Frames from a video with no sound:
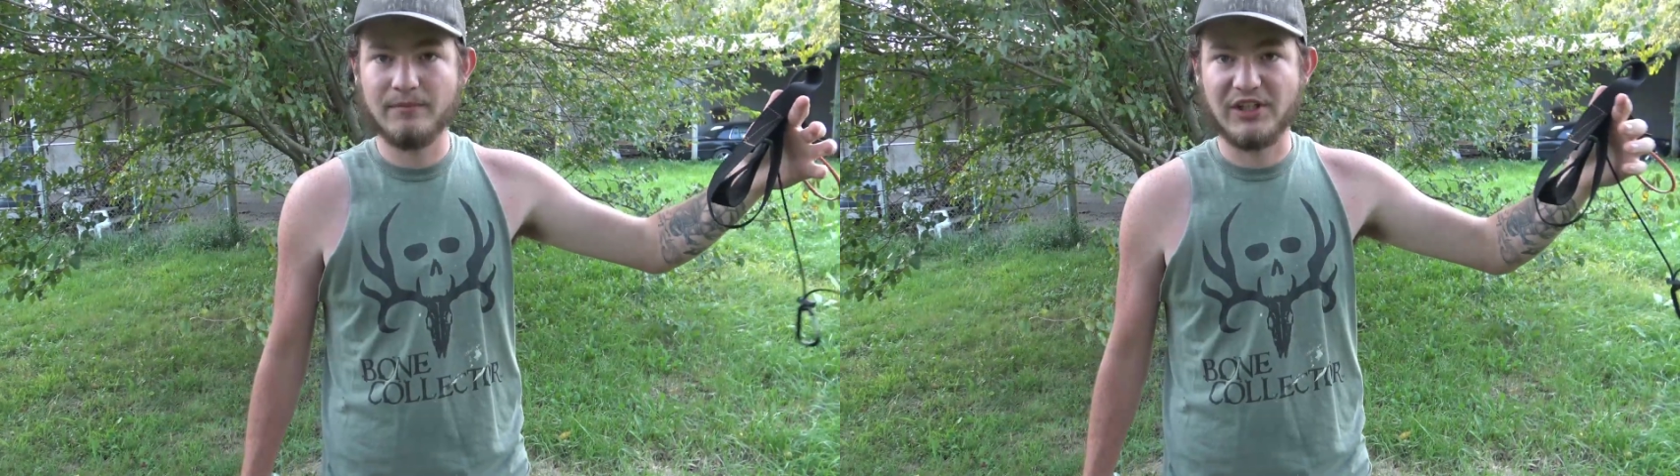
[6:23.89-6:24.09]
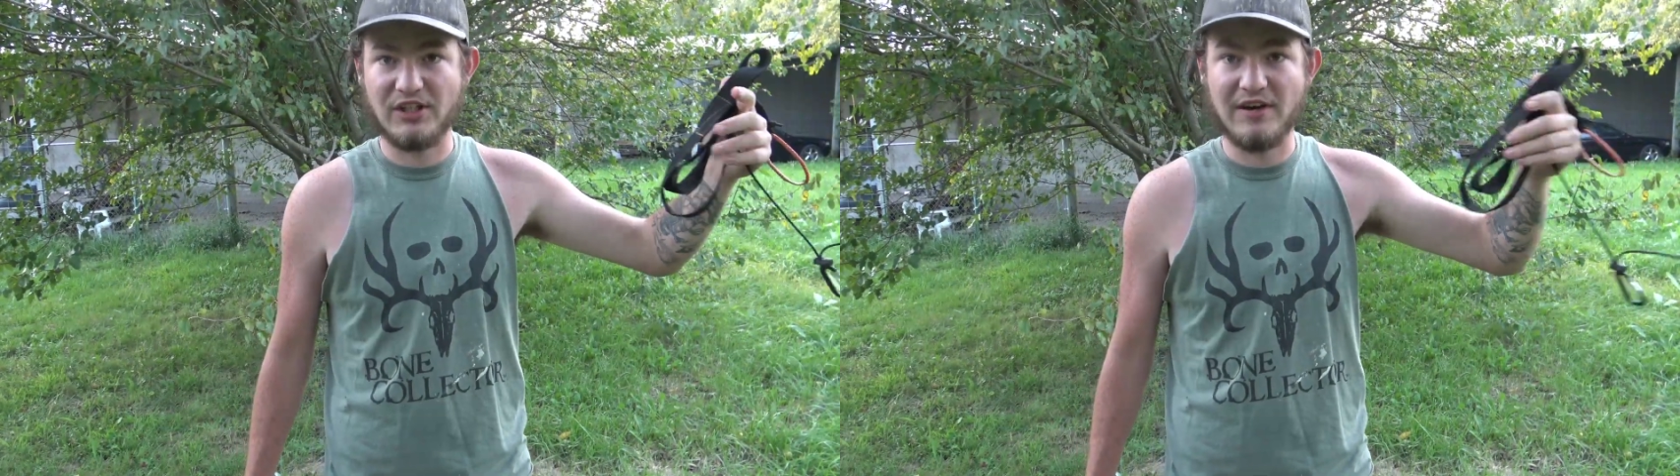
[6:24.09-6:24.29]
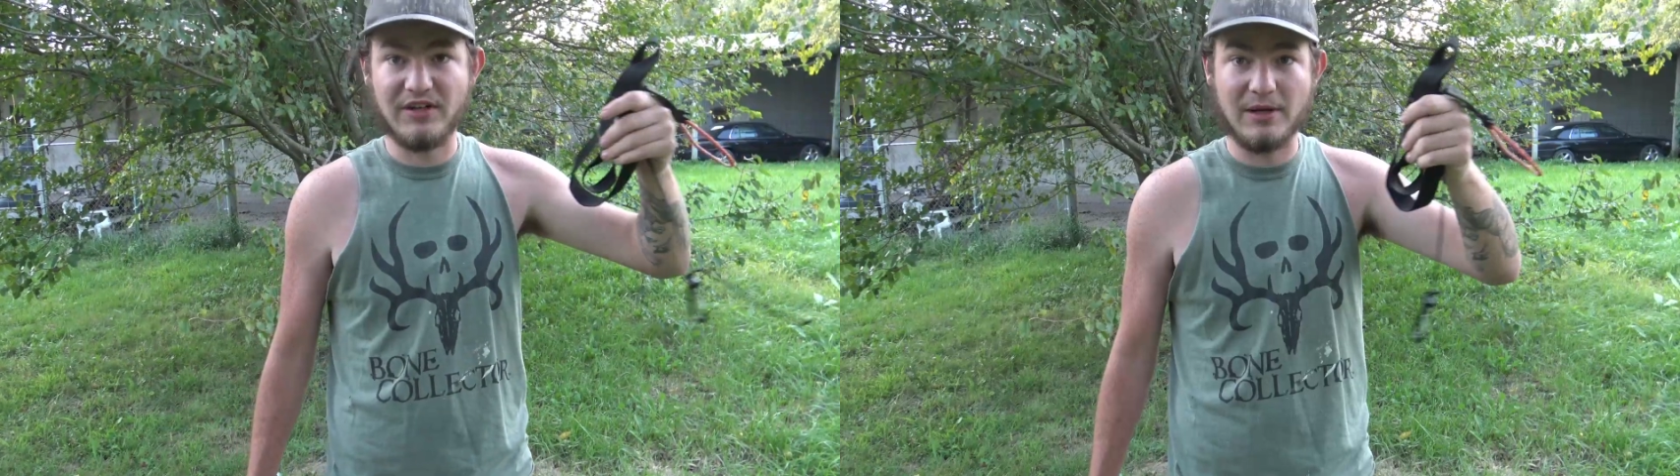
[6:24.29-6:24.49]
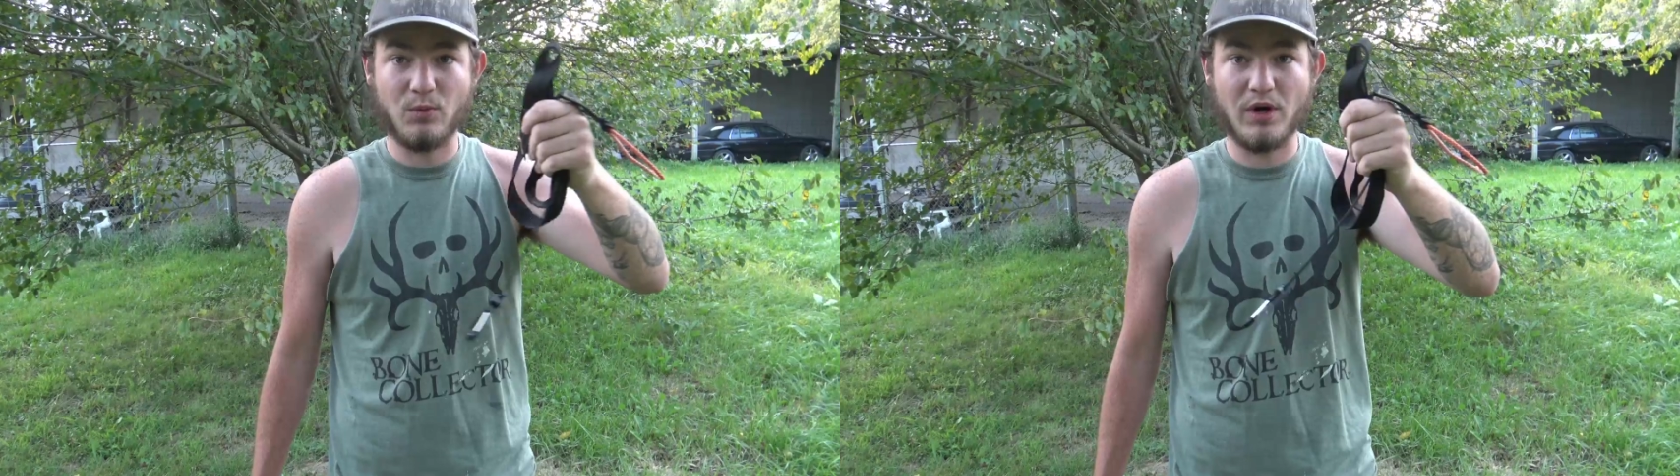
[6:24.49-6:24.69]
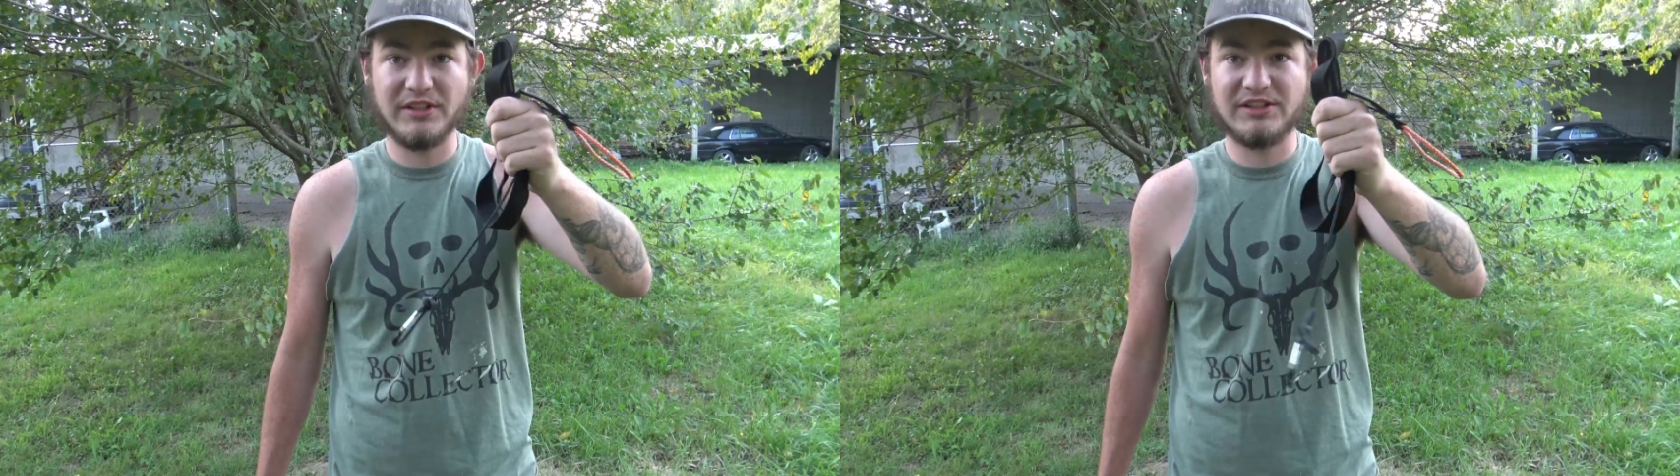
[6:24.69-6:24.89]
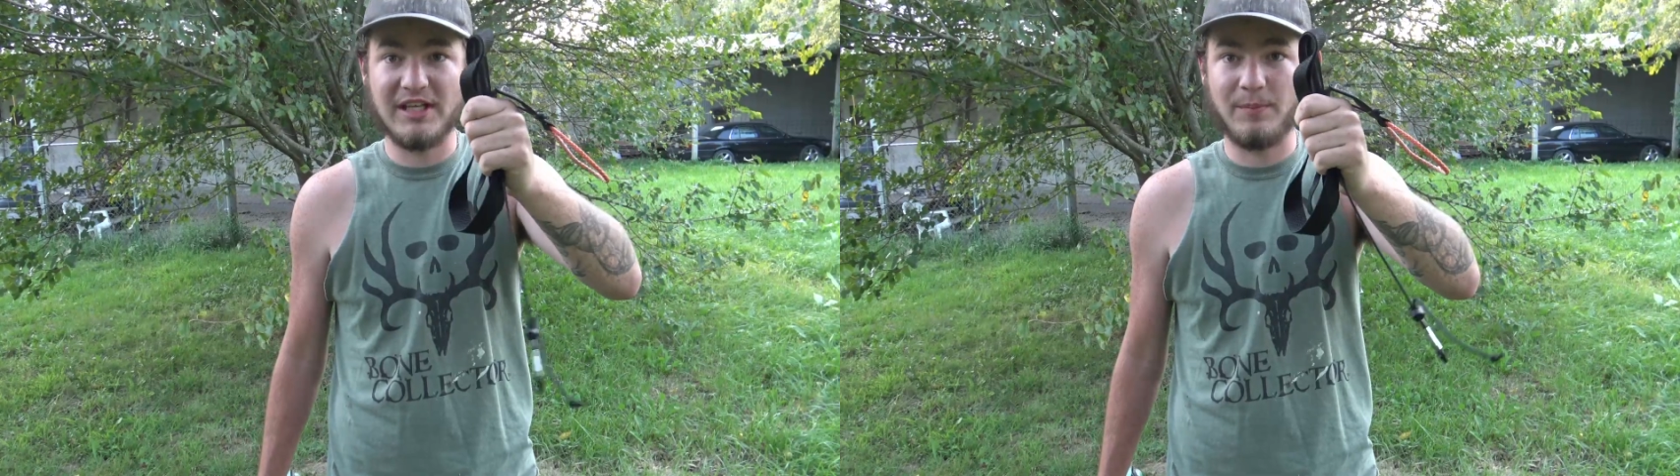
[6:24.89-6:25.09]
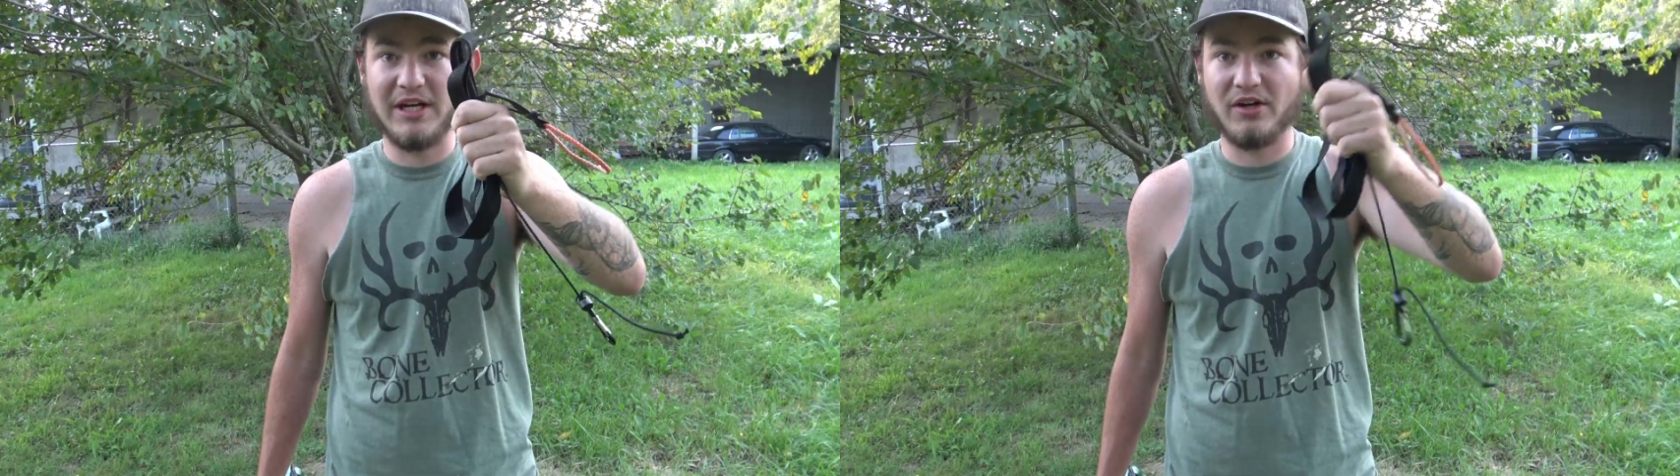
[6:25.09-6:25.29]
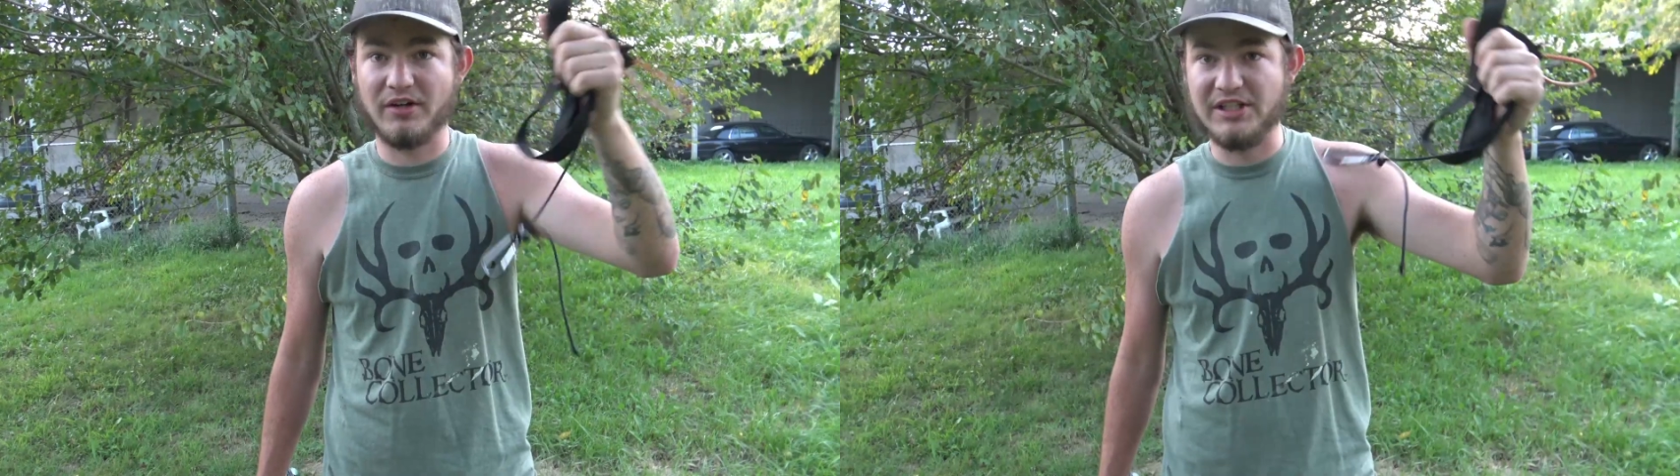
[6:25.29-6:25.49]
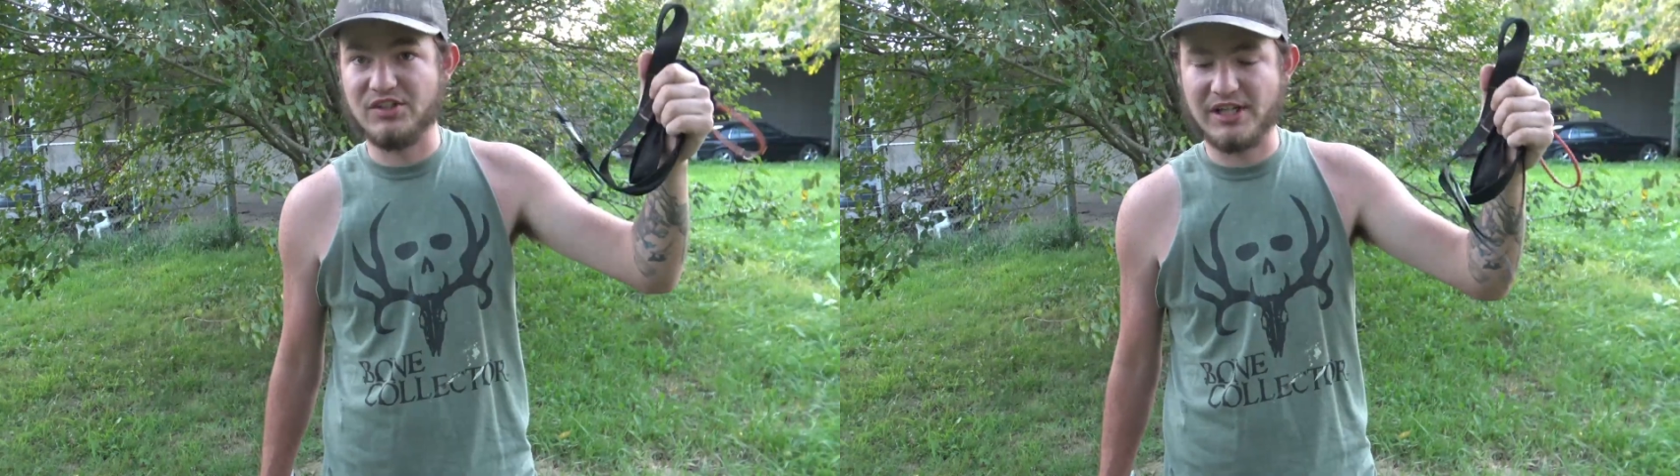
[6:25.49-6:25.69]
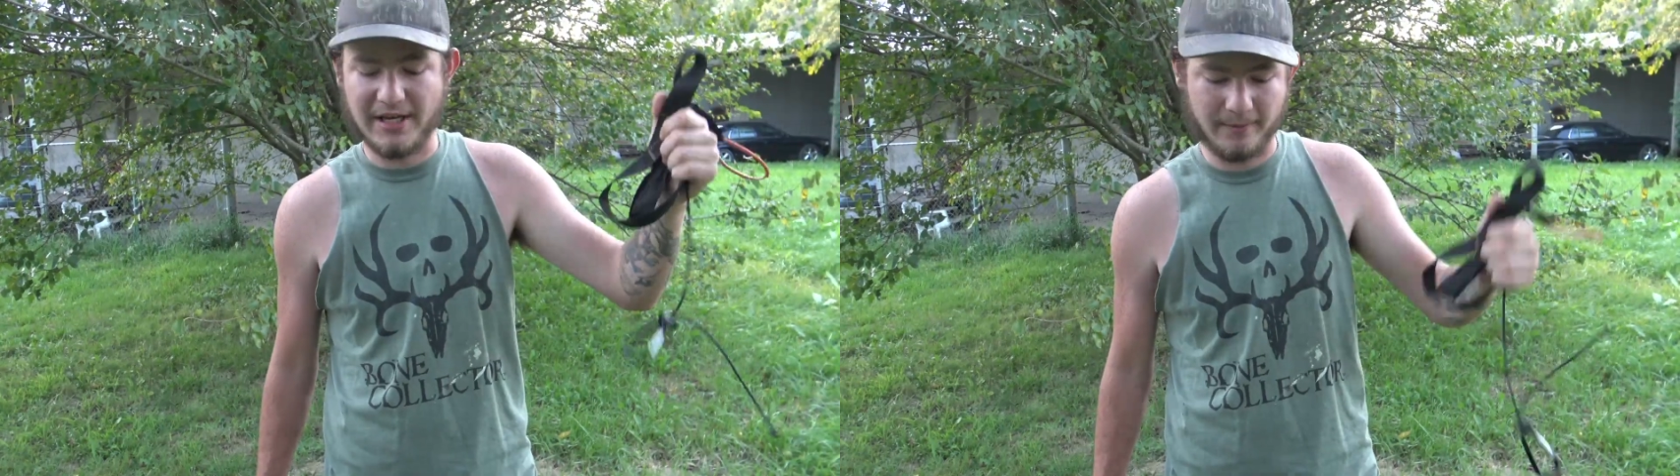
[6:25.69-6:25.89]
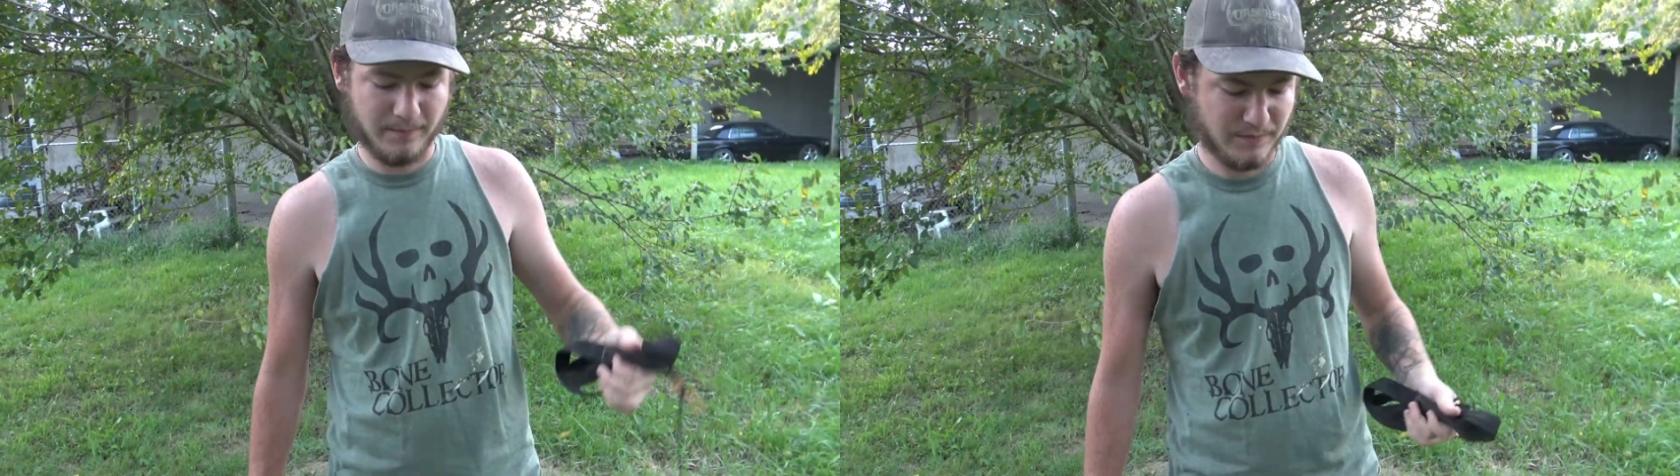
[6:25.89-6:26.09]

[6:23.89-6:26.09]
Like you have one step 8er on each step,